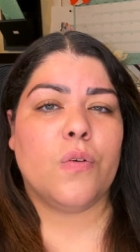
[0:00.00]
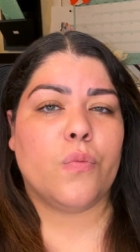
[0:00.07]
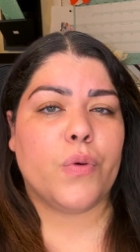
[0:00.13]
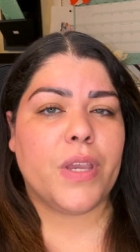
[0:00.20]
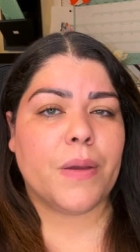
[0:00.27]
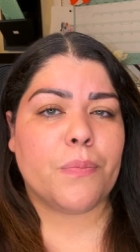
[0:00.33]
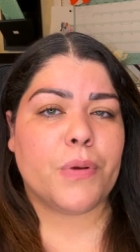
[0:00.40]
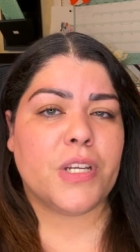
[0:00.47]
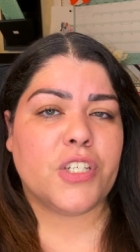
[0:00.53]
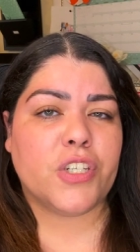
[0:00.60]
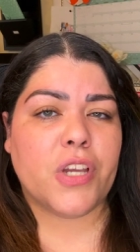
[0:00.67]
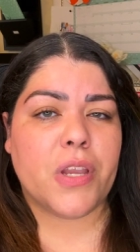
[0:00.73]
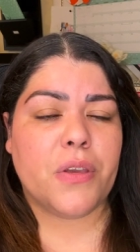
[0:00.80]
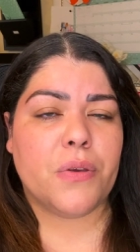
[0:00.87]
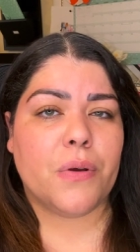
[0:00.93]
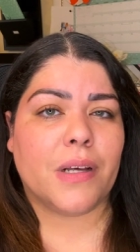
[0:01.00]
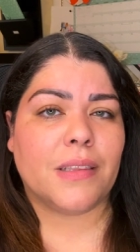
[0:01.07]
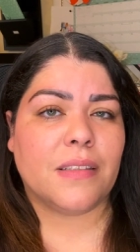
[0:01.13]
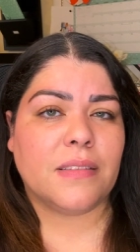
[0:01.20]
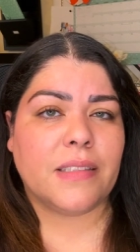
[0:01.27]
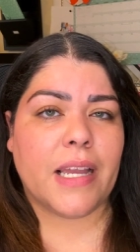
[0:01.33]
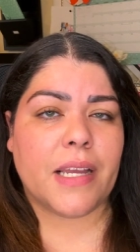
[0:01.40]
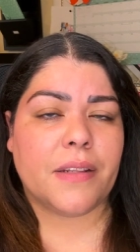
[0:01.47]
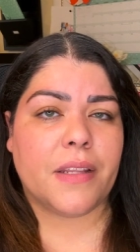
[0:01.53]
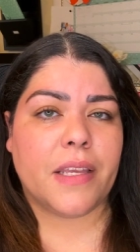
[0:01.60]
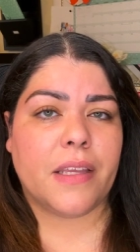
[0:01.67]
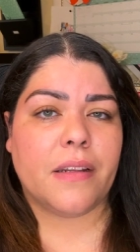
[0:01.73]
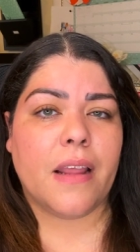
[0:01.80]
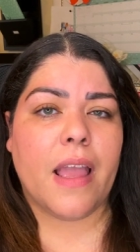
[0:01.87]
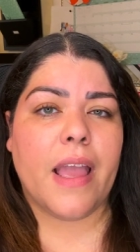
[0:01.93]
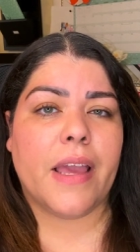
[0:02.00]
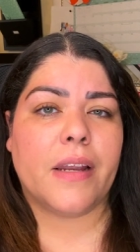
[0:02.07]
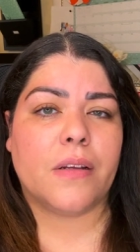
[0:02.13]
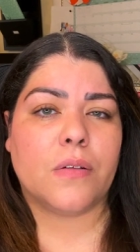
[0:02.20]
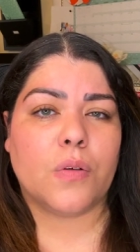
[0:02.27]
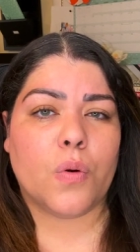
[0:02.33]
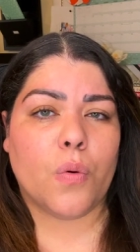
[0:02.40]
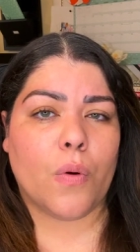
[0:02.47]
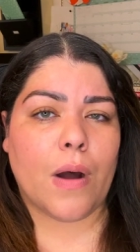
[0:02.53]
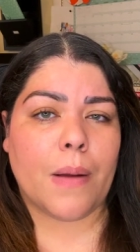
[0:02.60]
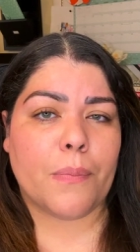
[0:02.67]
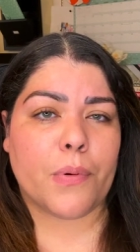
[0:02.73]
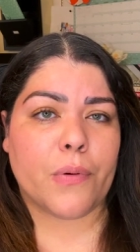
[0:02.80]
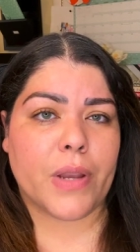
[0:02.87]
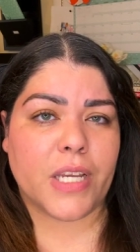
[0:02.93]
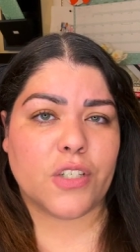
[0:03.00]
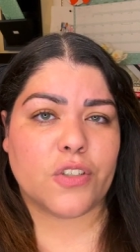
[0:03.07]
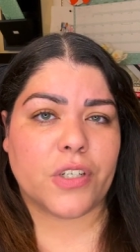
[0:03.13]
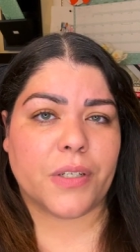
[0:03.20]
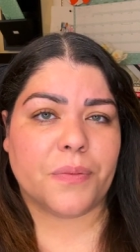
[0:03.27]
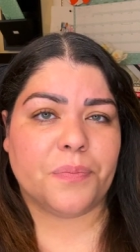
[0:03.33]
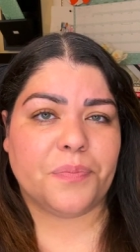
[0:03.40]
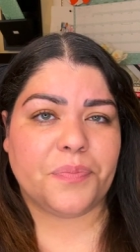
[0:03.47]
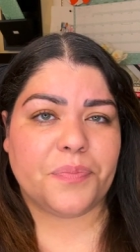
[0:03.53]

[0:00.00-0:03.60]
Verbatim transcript: We appreciate you understanding and cooperation